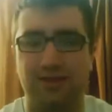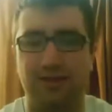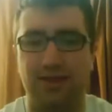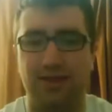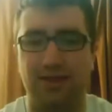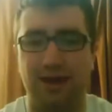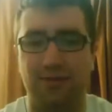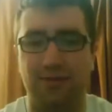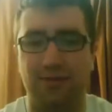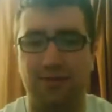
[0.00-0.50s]

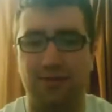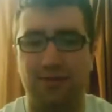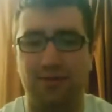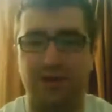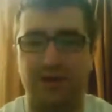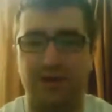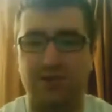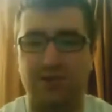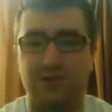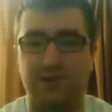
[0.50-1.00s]
That whatever
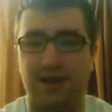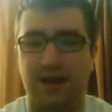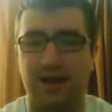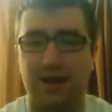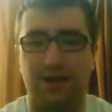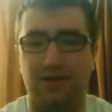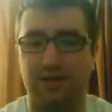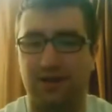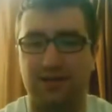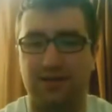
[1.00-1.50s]
coach there, I
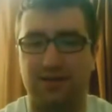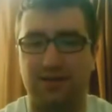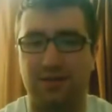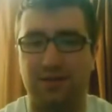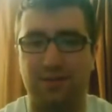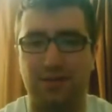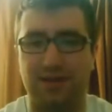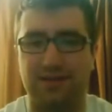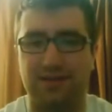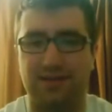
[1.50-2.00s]
don't think is
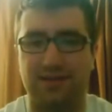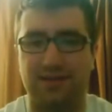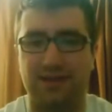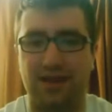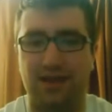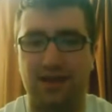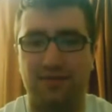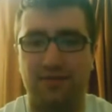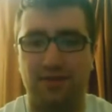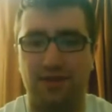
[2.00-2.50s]
going to be
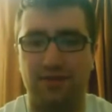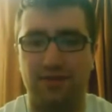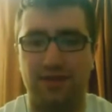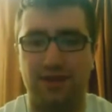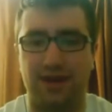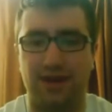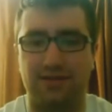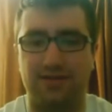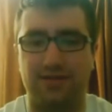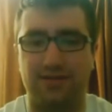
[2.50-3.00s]
successful over the
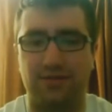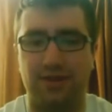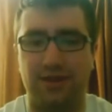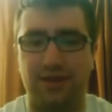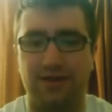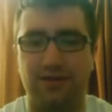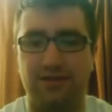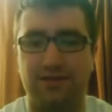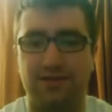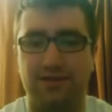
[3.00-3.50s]
next 3
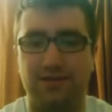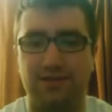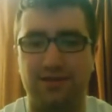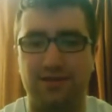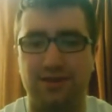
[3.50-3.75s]
years.